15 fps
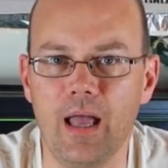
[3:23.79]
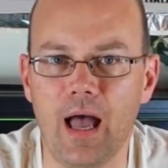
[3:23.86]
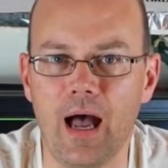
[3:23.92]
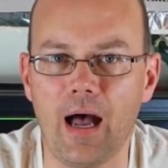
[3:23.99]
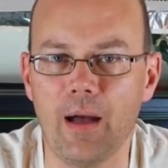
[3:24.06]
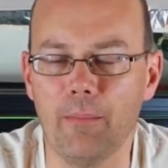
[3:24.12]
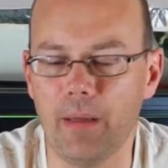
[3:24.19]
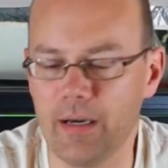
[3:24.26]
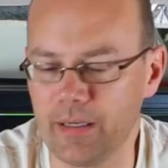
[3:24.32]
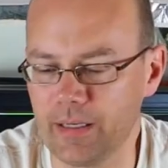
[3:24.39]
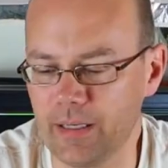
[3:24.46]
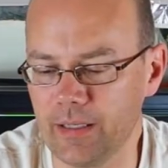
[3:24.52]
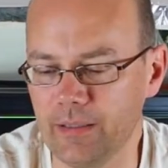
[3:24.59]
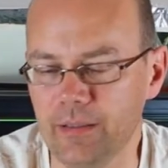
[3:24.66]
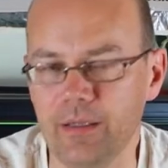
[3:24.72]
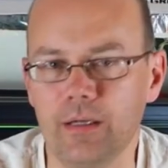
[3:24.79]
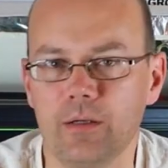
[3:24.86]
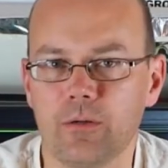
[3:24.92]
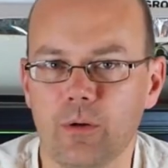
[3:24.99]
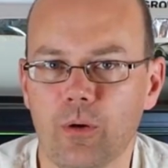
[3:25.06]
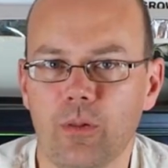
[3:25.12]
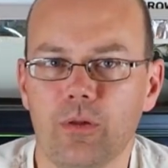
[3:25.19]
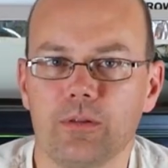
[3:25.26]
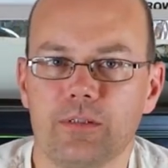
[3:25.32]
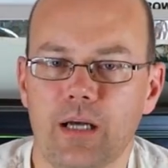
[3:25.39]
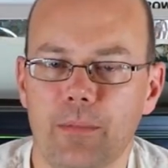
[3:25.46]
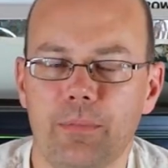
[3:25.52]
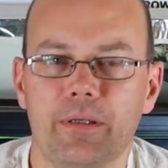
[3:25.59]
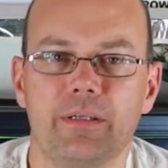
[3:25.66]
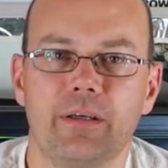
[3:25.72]
And again, grow those
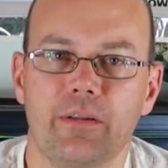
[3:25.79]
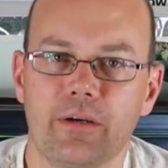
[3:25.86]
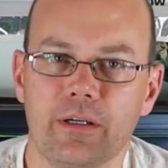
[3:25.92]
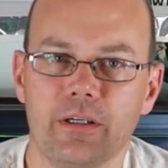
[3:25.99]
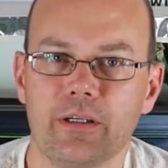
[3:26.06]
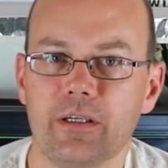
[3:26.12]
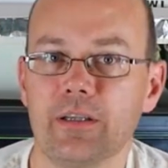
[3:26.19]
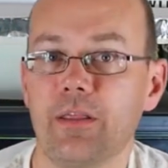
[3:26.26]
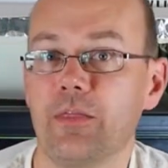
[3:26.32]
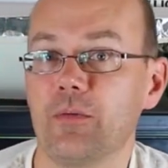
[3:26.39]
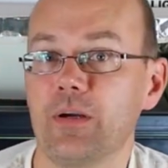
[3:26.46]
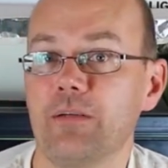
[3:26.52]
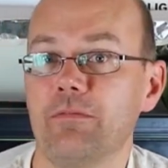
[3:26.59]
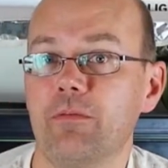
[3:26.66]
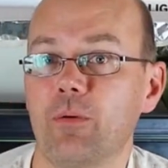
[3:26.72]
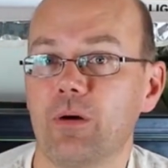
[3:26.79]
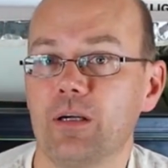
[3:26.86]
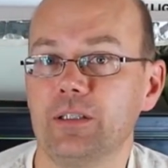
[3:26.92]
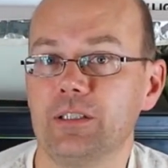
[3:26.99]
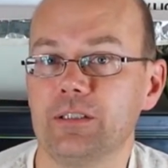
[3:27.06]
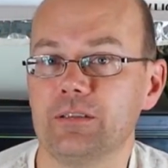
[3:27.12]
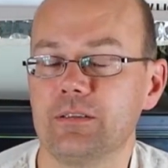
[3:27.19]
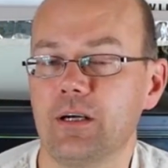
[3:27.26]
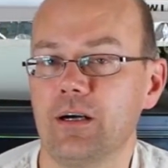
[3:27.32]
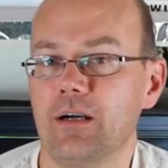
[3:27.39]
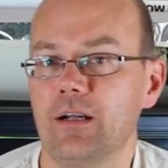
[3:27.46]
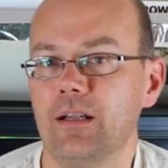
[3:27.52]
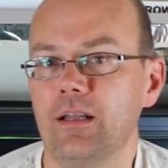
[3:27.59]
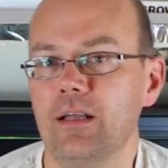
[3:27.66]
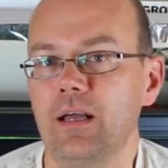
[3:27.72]
up until they're a good 3-4 inches
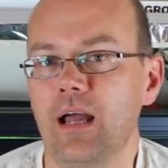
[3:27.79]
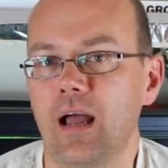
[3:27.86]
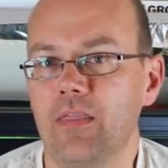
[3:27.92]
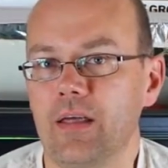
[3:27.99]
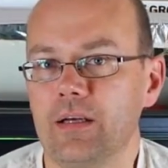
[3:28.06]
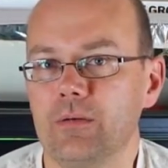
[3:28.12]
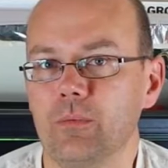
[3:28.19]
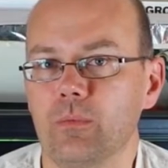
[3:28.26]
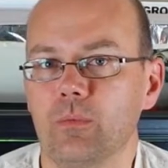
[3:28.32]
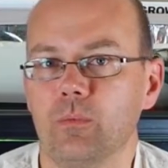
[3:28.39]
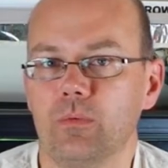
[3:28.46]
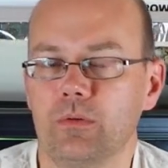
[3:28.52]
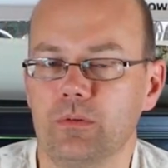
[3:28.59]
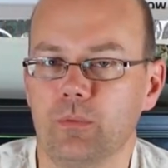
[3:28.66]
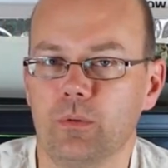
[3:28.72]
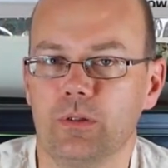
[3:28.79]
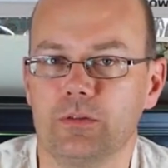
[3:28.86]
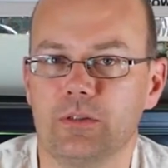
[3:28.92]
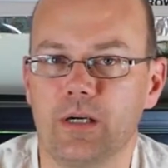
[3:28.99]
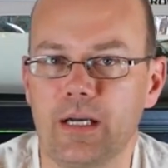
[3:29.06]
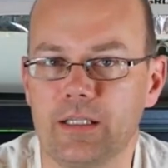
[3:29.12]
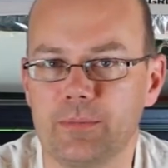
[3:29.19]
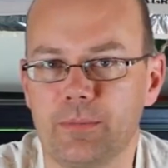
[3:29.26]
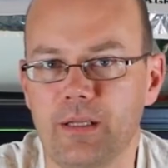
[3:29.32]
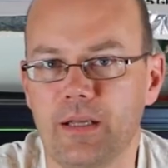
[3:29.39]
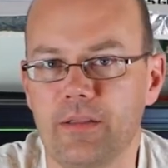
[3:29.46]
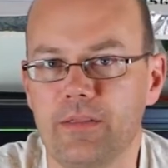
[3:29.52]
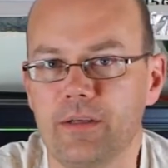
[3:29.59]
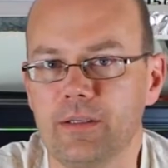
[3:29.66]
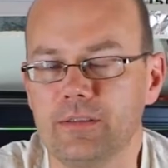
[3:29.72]
tall, and then we'll
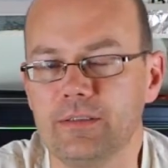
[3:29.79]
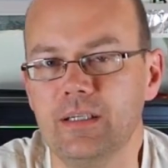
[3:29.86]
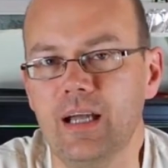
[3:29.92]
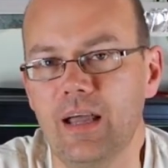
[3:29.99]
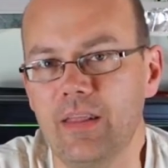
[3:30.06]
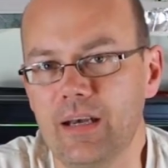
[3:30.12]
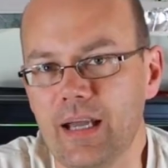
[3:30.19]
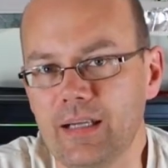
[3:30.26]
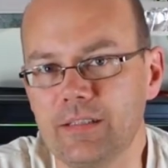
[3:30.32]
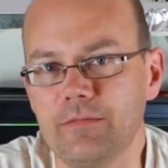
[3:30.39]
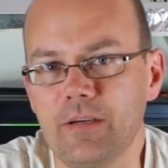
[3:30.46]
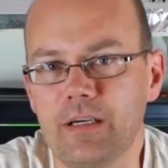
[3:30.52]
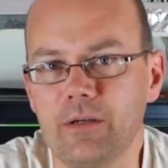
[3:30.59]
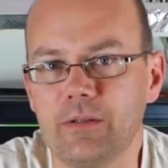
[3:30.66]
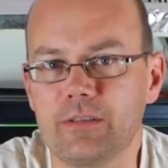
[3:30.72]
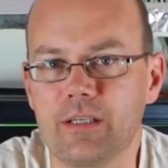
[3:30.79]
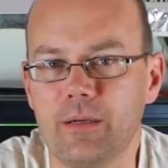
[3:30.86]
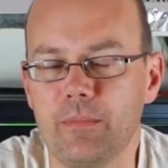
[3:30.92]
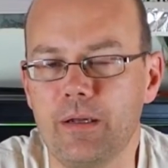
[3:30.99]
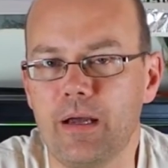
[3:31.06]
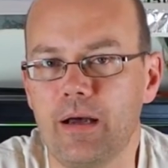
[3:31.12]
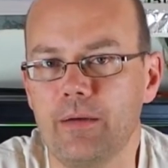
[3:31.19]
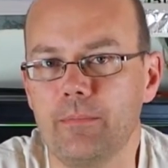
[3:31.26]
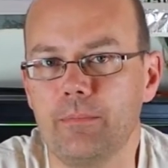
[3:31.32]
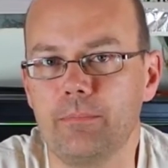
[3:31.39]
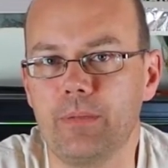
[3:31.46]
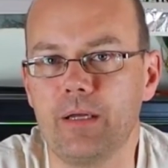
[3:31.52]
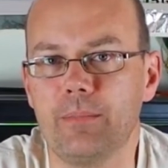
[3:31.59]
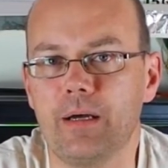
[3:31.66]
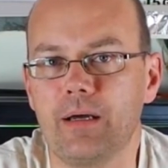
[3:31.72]
transplant those. And the next video is going to
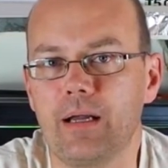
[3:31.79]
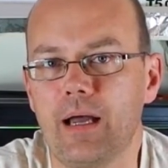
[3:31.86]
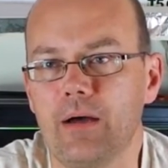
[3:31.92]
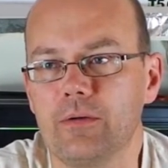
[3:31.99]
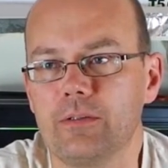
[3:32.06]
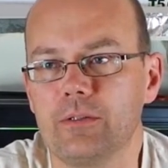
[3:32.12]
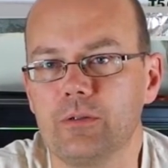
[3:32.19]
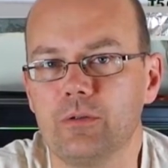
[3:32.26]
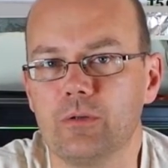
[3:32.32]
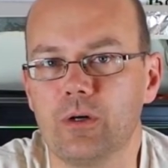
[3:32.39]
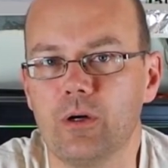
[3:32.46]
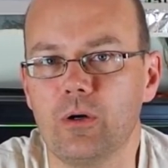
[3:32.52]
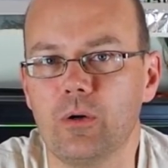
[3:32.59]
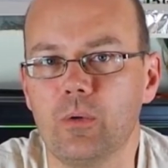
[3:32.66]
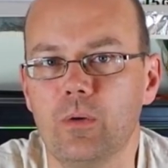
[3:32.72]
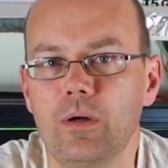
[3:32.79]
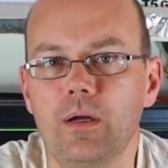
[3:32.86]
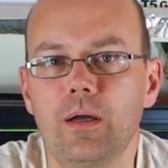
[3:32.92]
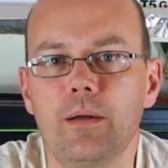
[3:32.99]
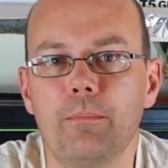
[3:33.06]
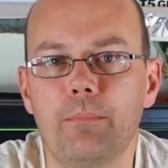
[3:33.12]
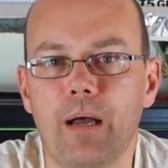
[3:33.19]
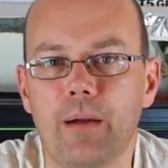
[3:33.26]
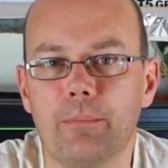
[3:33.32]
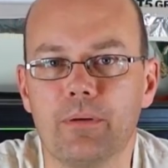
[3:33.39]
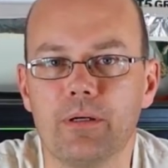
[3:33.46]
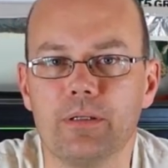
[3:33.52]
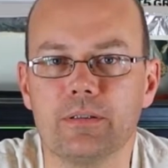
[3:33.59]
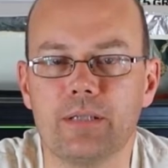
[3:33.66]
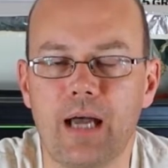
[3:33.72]
be about how to grow
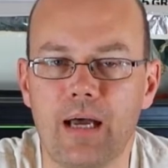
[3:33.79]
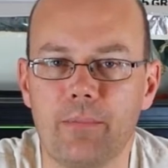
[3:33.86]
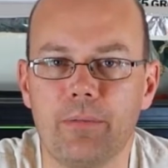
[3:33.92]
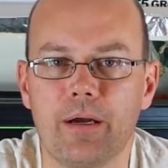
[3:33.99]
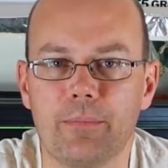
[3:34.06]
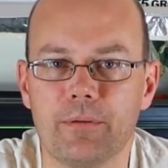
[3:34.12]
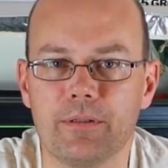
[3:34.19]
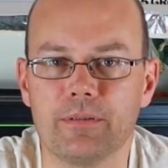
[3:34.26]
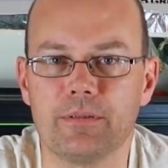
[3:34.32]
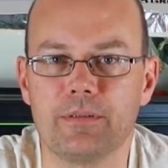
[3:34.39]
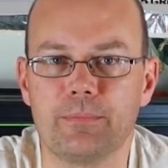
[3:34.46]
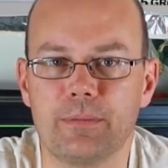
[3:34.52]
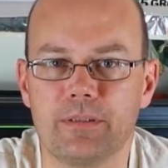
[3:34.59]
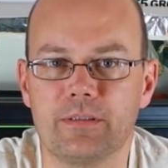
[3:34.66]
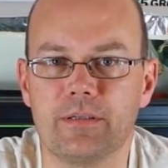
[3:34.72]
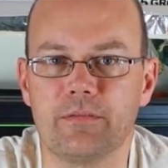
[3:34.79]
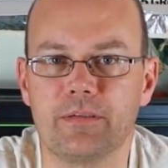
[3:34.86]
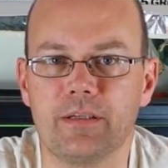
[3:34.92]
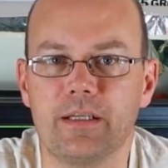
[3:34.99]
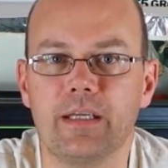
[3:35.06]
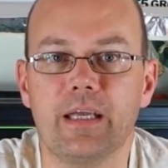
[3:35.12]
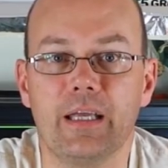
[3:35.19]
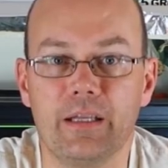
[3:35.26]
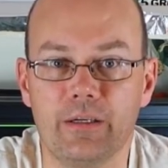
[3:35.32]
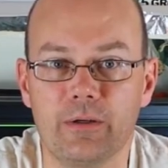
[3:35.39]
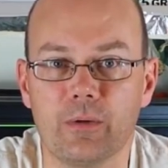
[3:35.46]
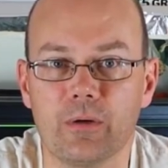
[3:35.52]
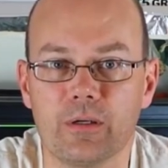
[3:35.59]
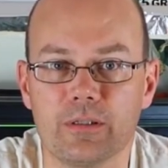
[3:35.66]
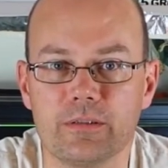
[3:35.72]
peppers, hot peppers specifically,
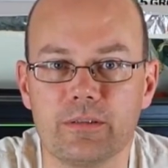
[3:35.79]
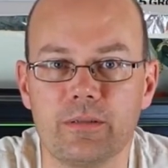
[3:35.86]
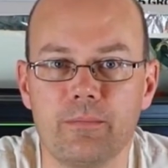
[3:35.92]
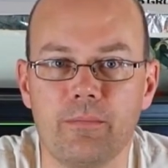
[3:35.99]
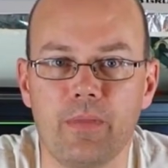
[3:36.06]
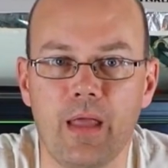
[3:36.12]
indoors.